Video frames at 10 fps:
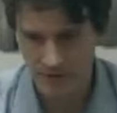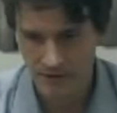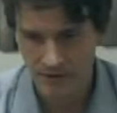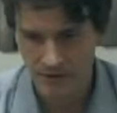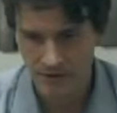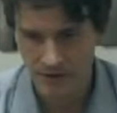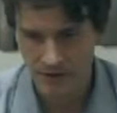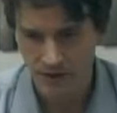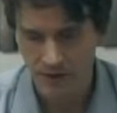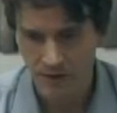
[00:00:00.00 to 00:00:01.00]

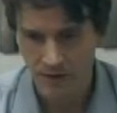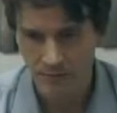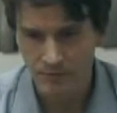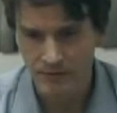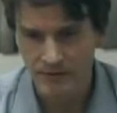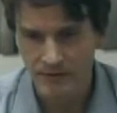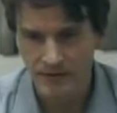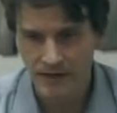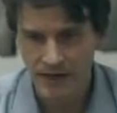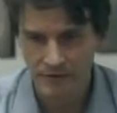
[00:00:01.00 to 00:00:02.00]
picture represent
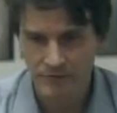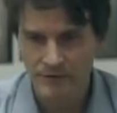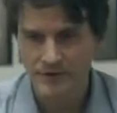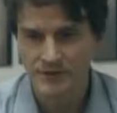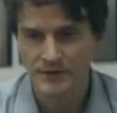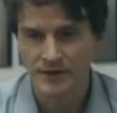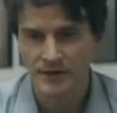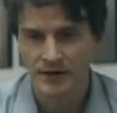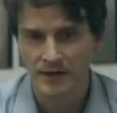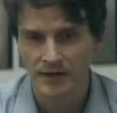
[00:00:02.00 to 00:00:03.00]
the
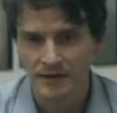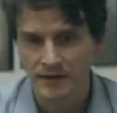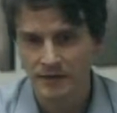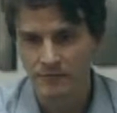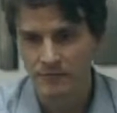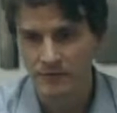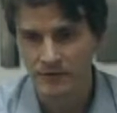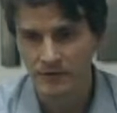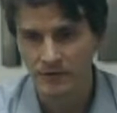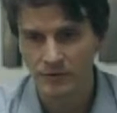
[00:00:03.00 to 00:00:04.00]
average, the kind of
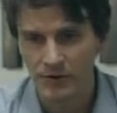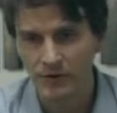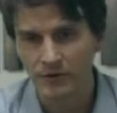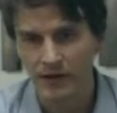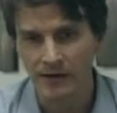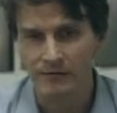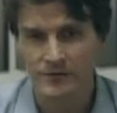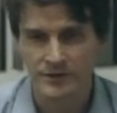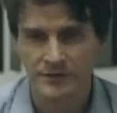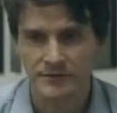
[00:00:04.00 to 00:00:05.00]
numerical
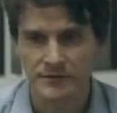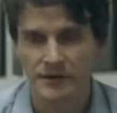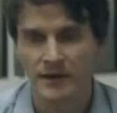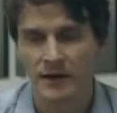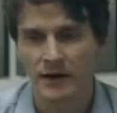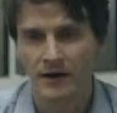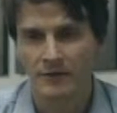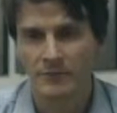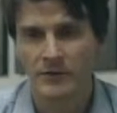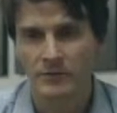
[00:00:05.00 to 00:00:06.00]
averages
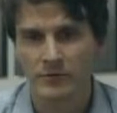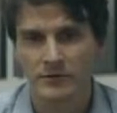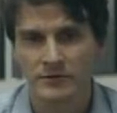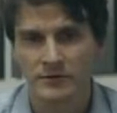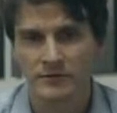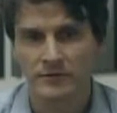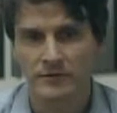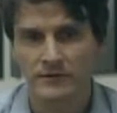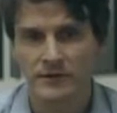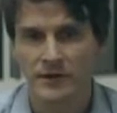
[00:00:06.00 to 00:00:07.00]
of people in
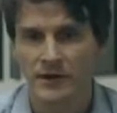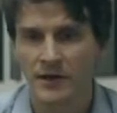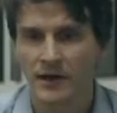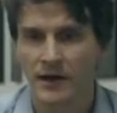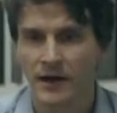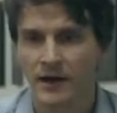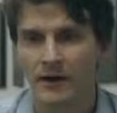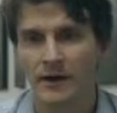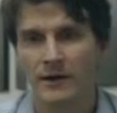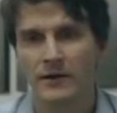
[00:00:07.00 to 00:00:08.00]
service,
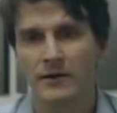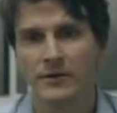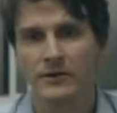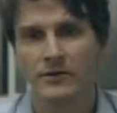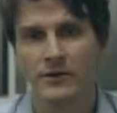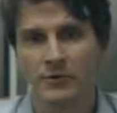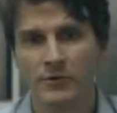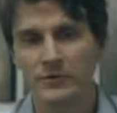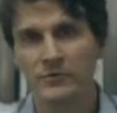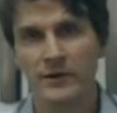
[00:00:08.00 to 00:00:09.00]
uh, you know,
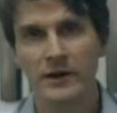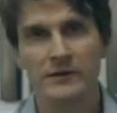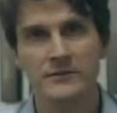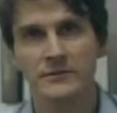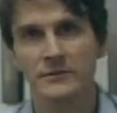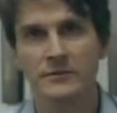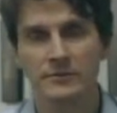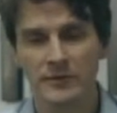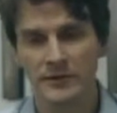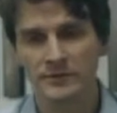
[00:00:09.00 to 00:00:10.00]
with regards
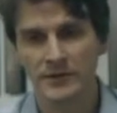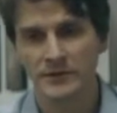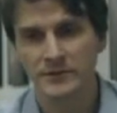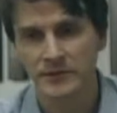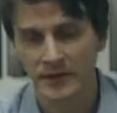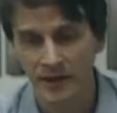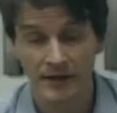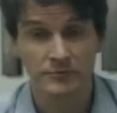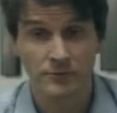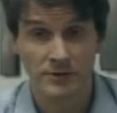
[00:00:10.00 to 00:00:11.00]
to many traits,
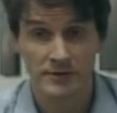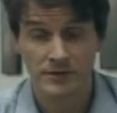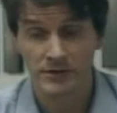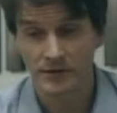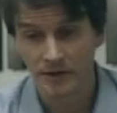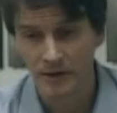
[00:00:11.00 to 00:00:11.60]
as well as I could.